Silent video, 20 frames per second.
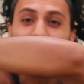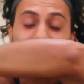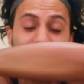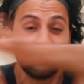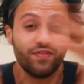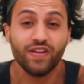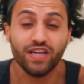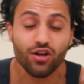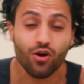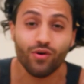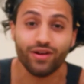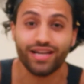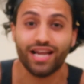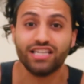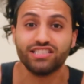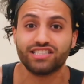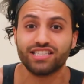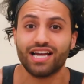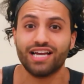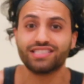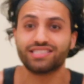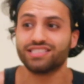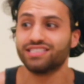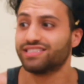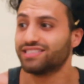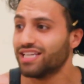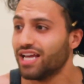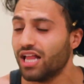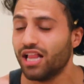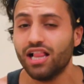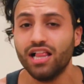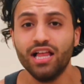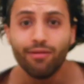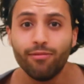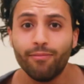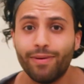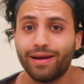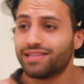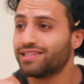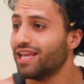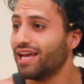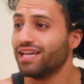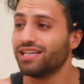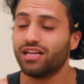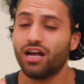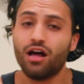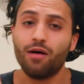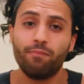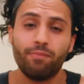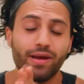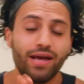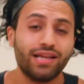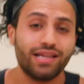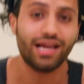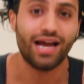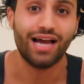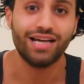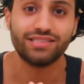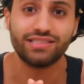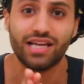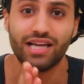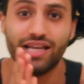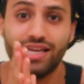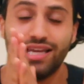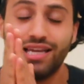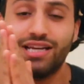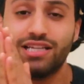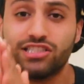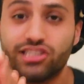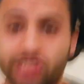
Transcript: crazy video. And as you guys can tell, I'm on my tank up. And guys, it